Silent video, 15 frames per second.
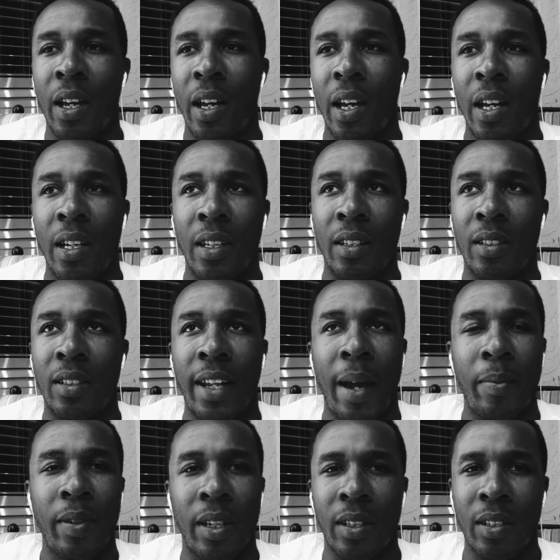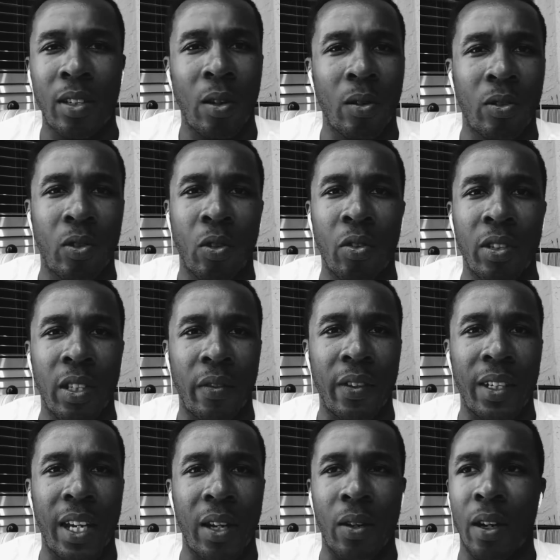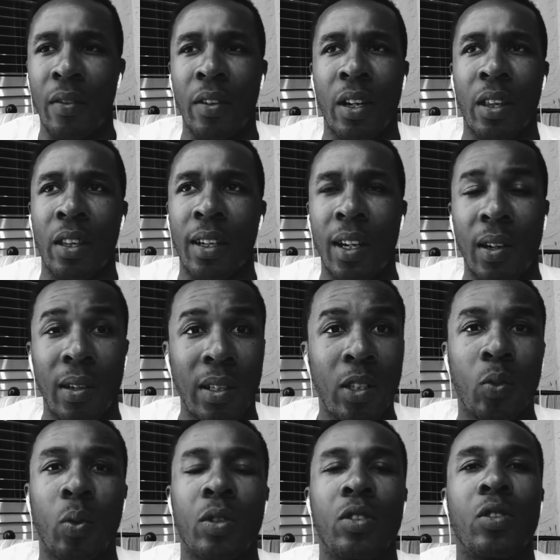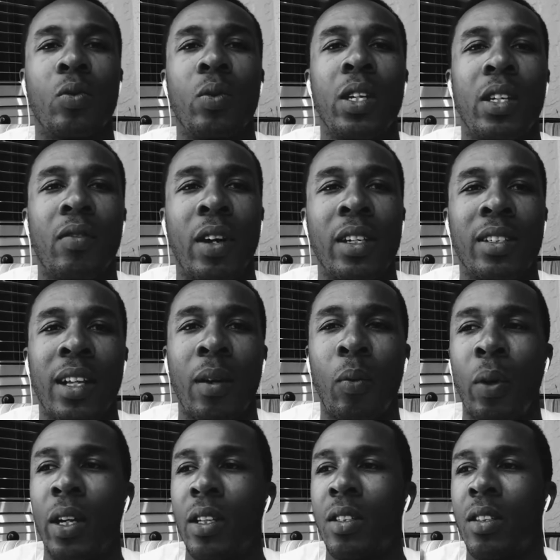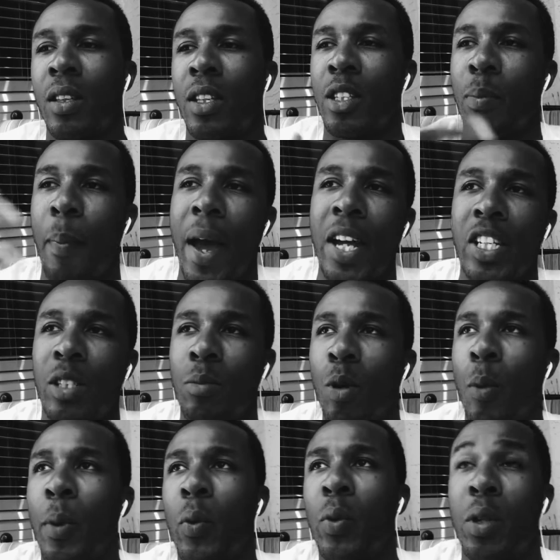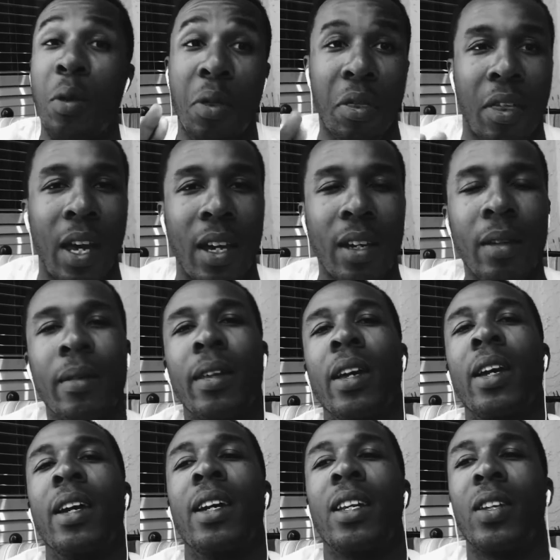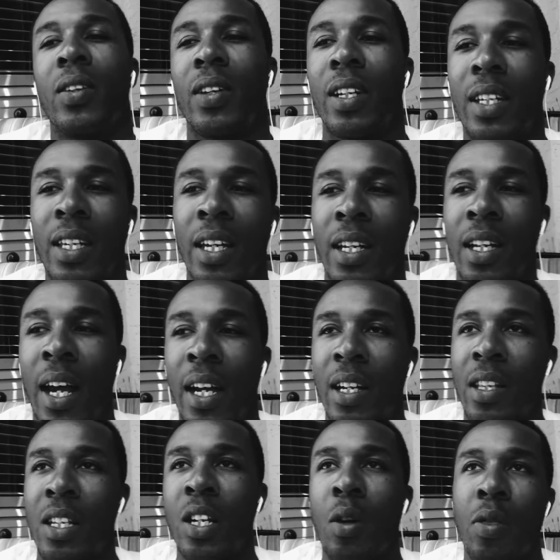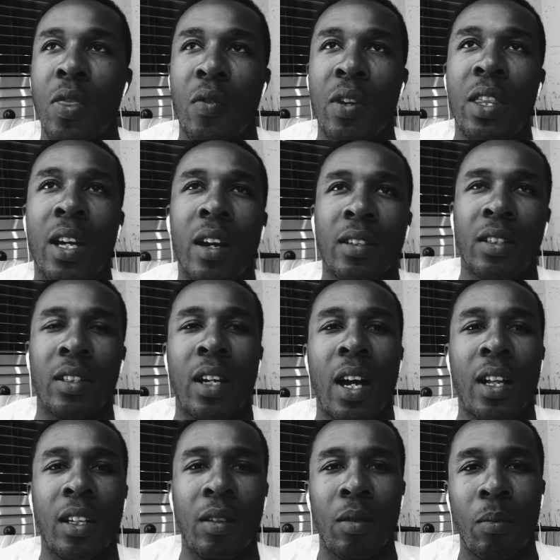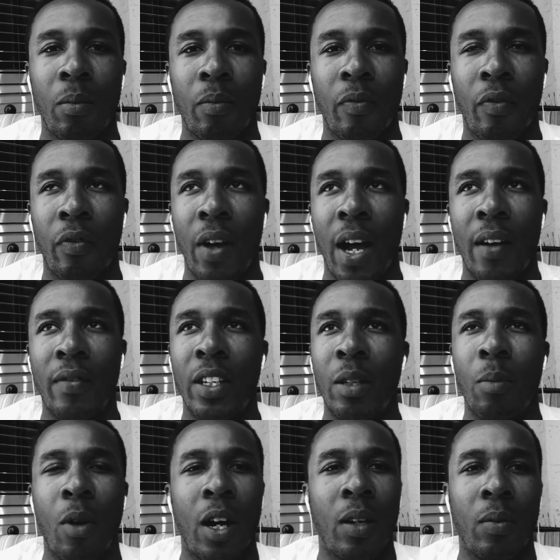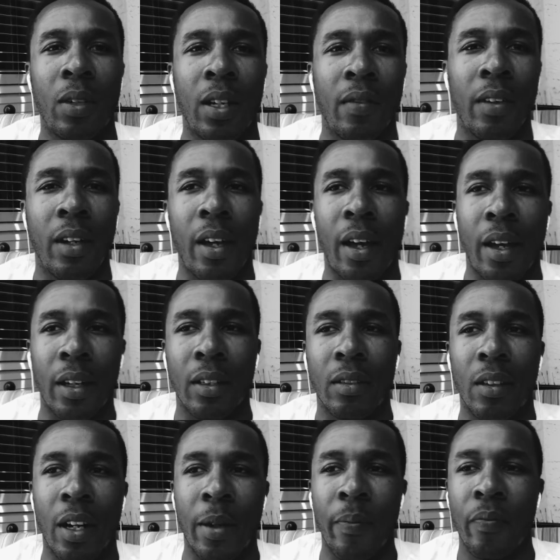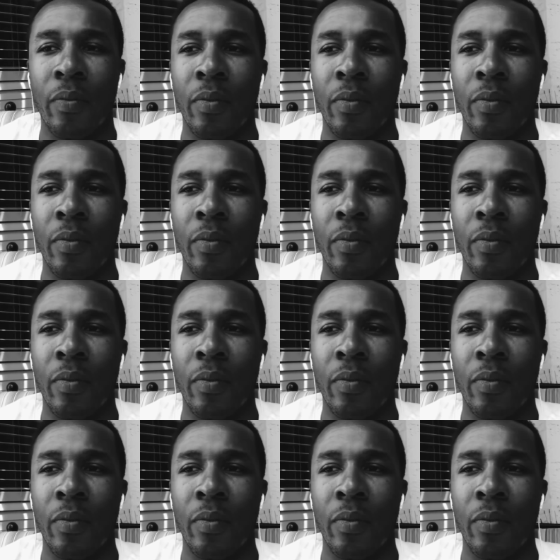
and Snapchat to tell stories every day or every other day or at least once a week, right? Stop waiting to this magic moment when you think you're going to get like a $3,000 5D mark, whatever the heck, right?